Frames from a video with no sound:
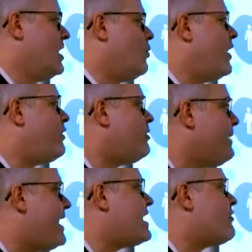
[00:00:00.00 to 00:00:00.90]
When we
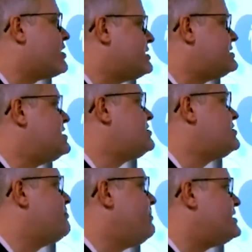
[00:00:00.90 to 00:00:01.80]
make our
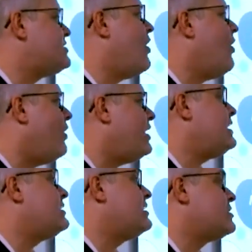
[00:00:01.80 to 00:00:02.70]
decision based only
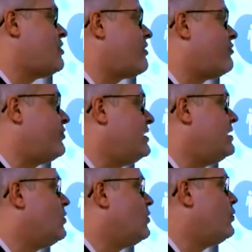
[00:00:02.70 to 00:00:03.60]
in the geography,
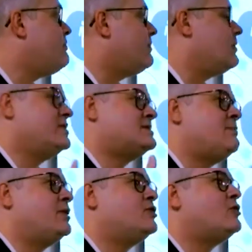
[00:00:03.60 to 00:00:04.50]
we
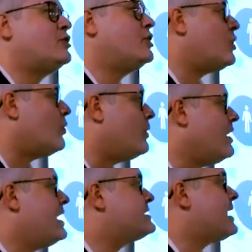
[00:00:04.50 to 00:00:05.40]
simply don't know.
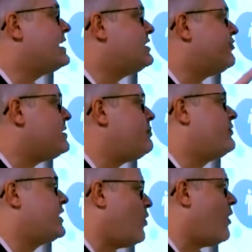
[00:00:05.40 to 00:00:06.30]
It's like the flip of
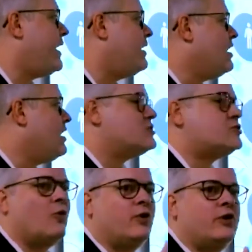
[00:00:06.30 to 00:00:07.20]
the coin.
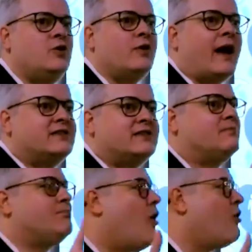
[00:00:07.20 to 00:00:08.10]
So you guys
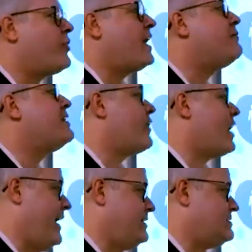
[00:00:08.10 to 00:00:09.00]
both can be
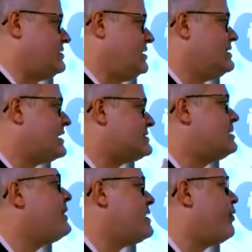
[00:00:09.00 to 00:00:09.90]
right. That's the
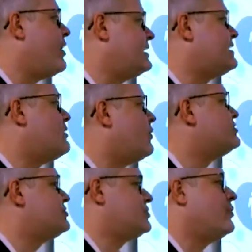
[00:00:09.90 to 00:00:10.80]
main point that I want
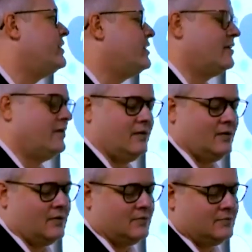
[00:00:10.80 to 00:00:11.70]
to show here.
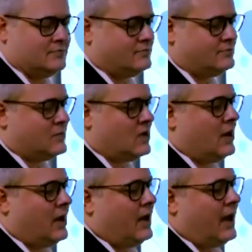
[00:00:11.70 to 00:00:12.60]

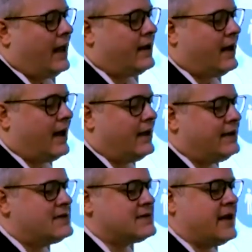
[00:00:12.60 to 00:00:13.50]
And in
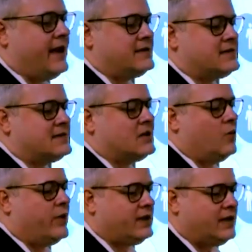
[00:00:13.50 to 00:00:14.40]
this case,
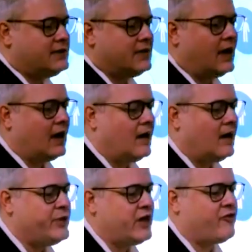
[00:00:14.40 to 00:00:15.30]
we did
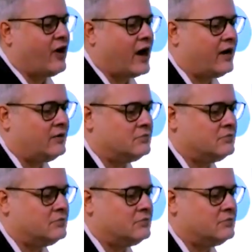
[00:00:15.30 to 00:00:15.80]
MIFAR.